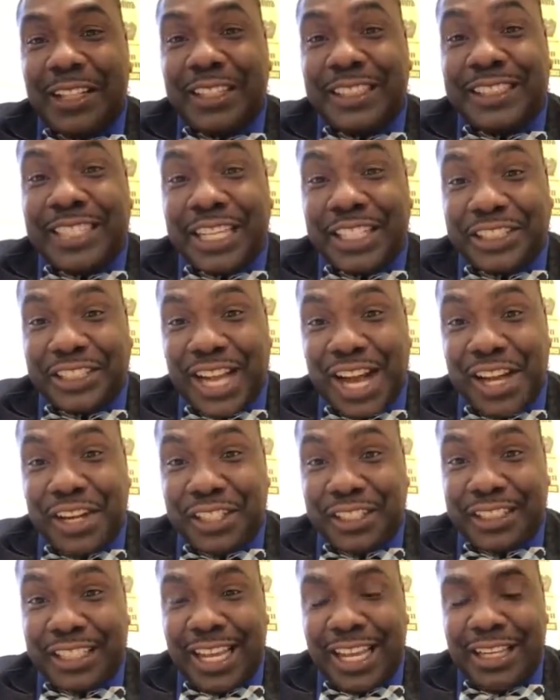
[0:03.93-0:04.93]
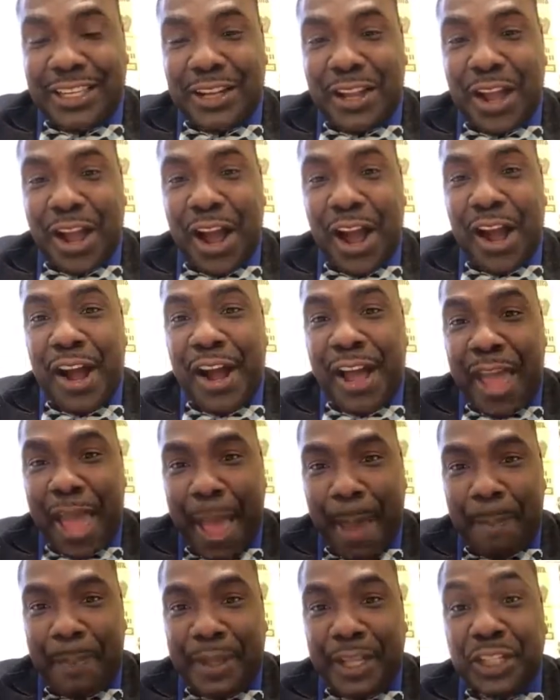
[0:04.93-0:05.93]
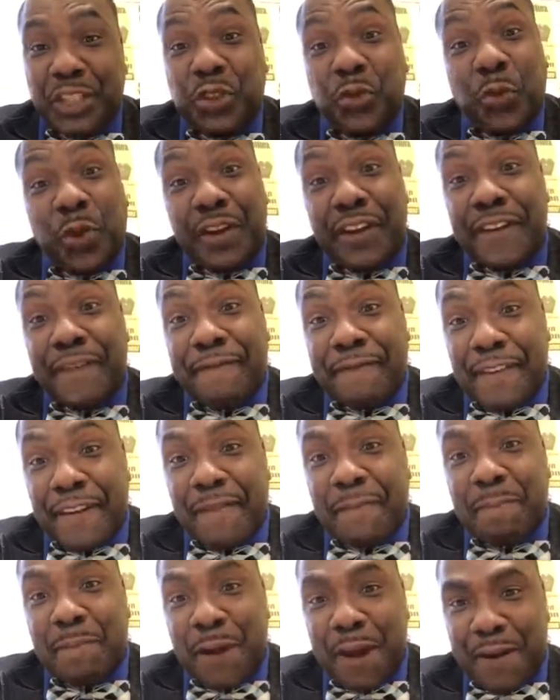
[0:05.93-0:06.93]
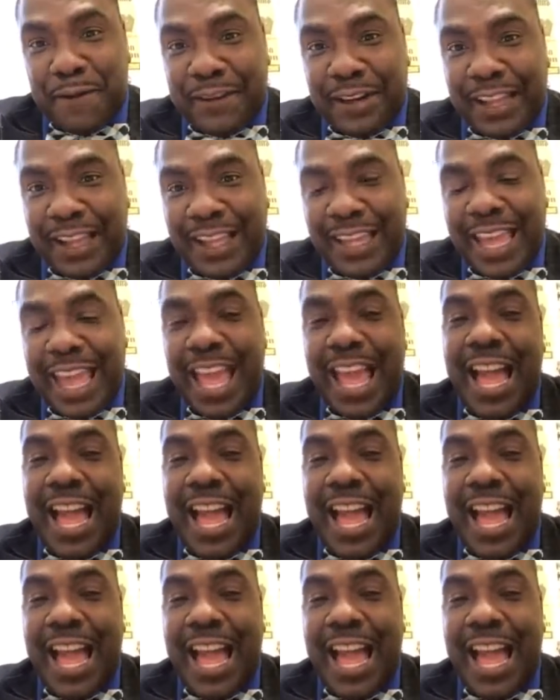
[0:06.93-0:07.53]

Stashana Sutton, a happy 25th birthday.